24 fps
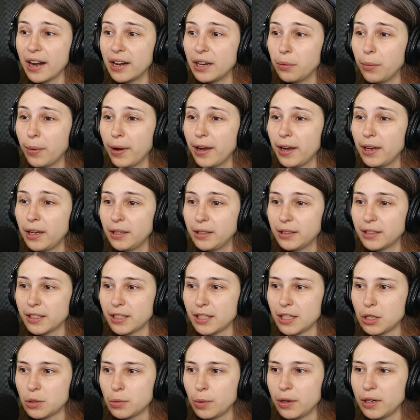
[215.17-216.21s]
anyway,
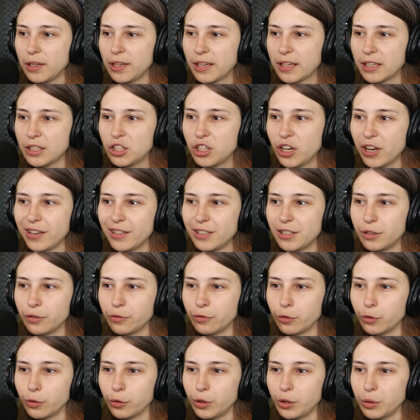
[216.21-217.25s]
this is where you can change the
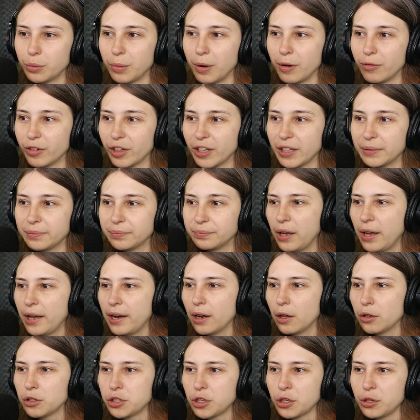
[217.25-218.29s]
volume of it. And
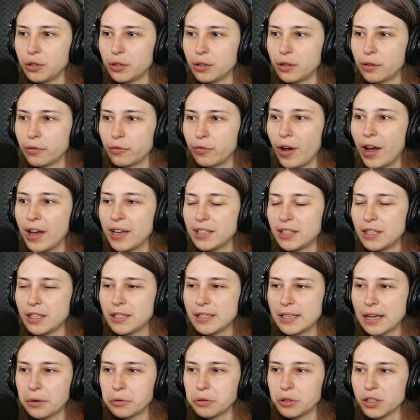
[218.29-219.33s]
also the device the
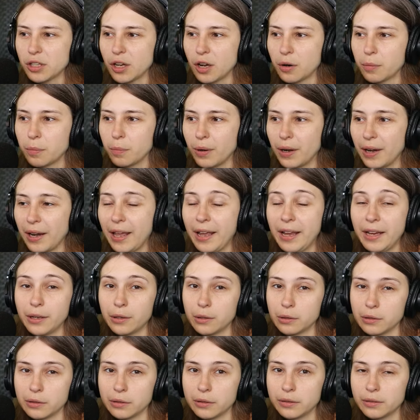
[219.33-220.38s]
sounds are playing
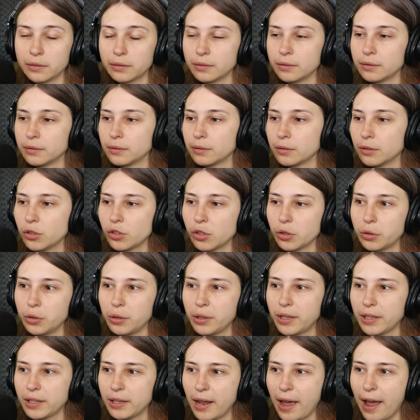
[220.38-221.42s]
on. So
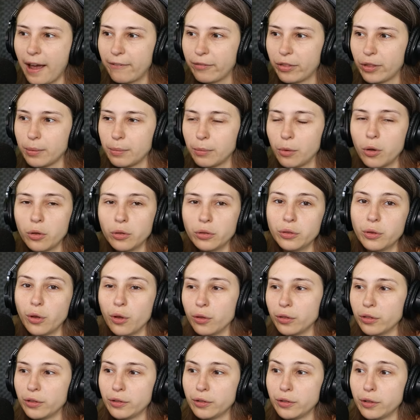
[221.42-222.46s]
you can have them on
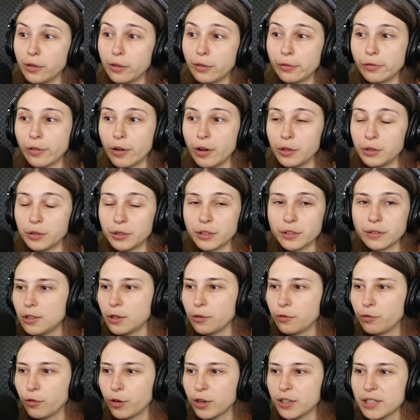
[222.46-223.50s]
not the default.
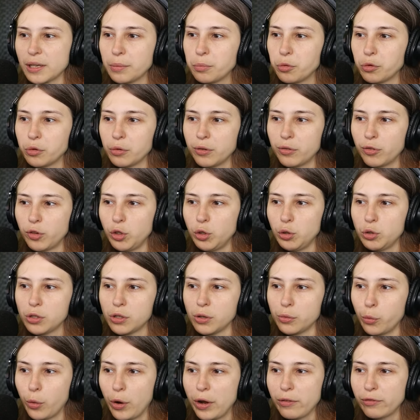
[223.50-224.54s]
So for example, if you use
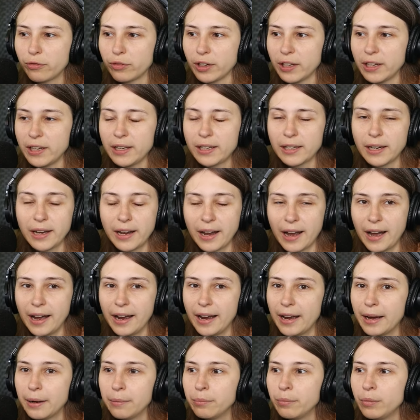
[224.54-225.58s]
the wavelink like I
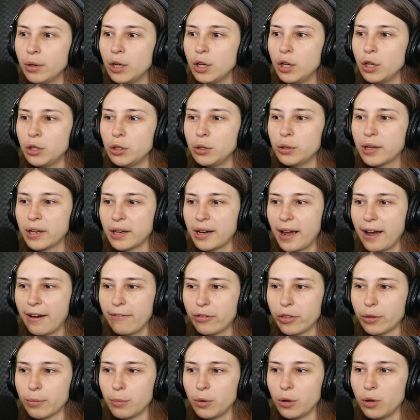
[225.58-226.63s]
am, you can
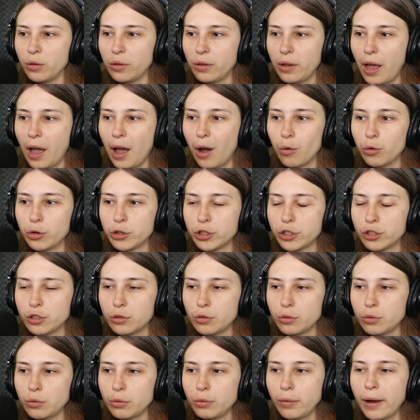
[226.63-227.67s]
have them on
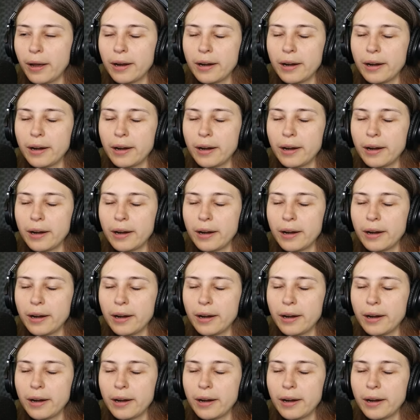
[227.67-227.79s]
AUX2